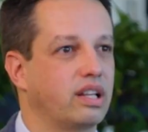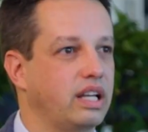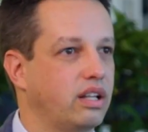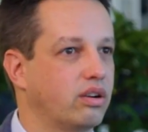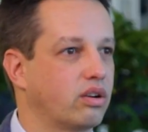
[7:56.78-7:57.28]

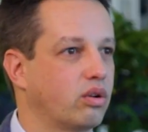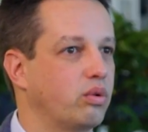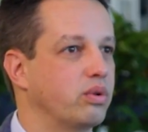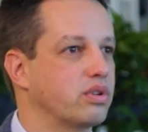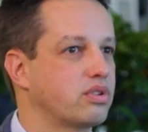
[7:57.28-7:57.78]
leader
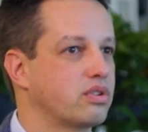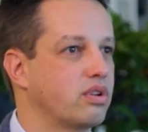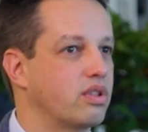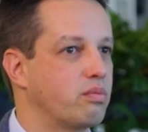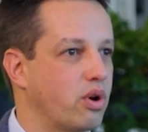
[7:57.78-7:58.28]
who is
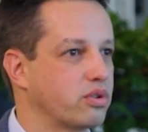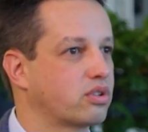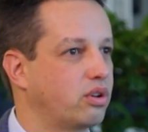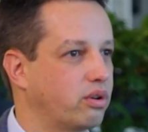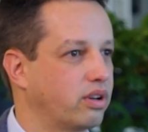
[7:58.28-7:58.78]
the
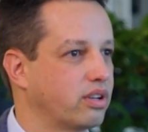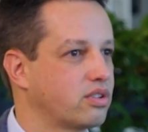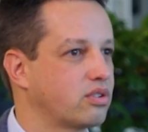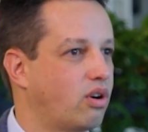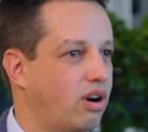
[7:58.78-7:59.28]
most
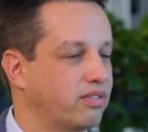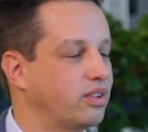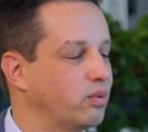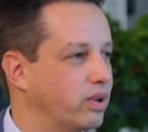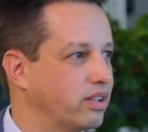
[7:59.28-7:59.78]
curious
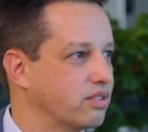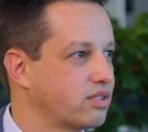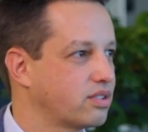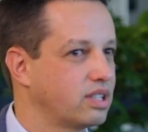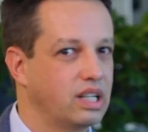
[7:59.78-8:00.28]
often
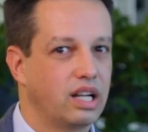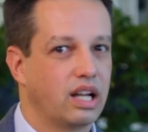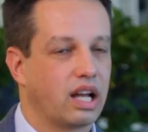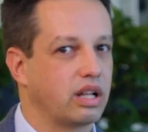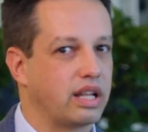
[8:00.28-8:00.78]
wins.
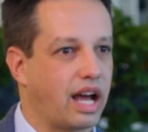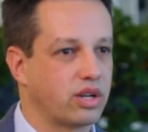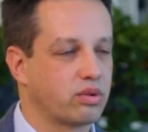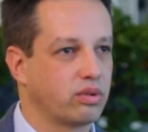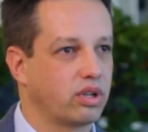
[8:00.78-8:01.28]

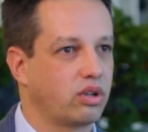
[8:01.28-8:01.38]
Naturally